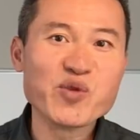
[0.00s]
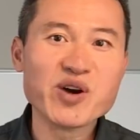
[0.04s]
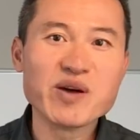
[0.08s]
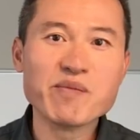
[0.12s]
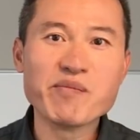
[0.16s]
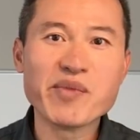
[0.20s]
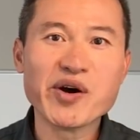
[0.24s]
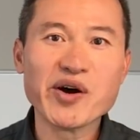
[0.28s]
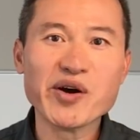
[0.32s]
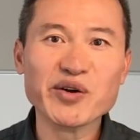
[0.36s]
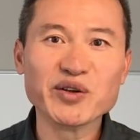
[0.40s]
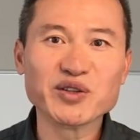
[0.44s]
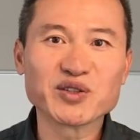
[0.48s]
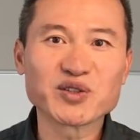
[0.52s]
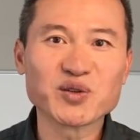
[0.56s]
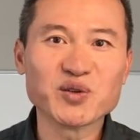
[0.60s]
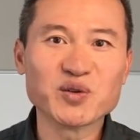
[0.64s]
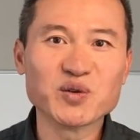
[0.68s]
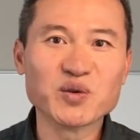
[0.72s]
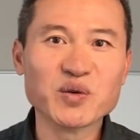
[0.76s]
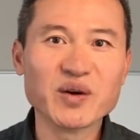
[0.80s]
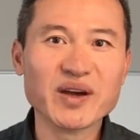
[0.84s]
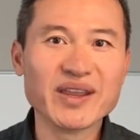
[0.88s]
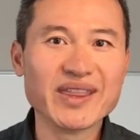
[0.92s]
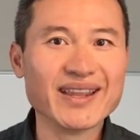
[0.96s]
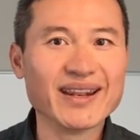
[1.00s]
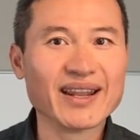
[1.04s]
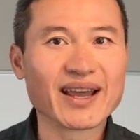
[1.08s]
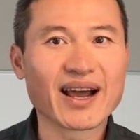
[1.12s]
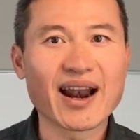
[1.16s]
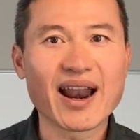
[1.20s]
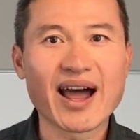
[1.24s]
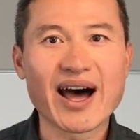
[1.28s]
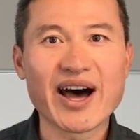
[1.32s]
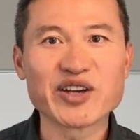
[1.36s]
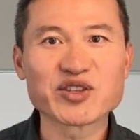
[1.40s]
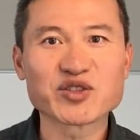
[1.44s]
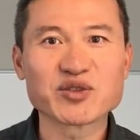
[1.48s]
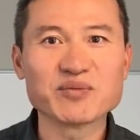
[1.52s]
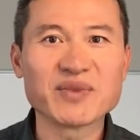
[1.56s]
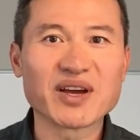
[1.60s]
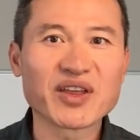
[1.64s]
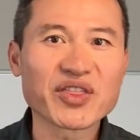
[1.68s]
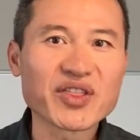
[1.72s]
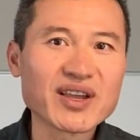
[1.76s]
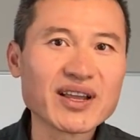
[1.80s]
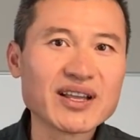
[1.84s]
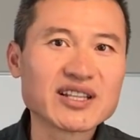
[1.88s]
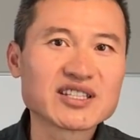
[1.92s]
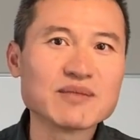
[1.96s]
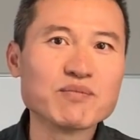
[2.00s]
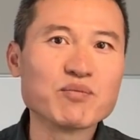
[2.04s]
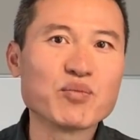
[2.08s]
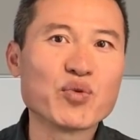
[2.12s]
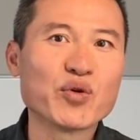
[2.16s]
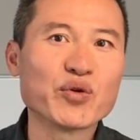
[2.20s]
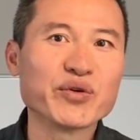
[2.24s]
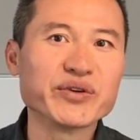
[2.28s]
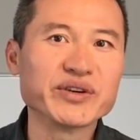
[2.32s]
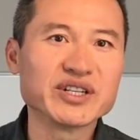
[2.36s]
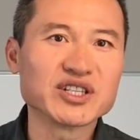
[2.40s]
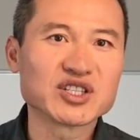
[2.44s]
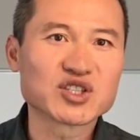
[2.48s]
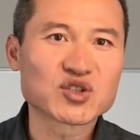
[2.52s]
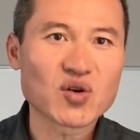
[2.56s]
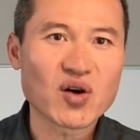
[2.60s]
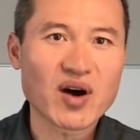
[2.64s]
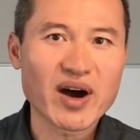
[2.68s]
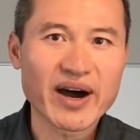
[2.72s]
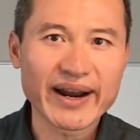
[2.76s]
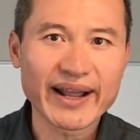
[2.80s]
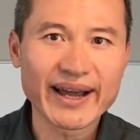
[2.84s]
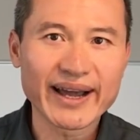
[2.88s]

remote, or in the classroom. I think it's important to try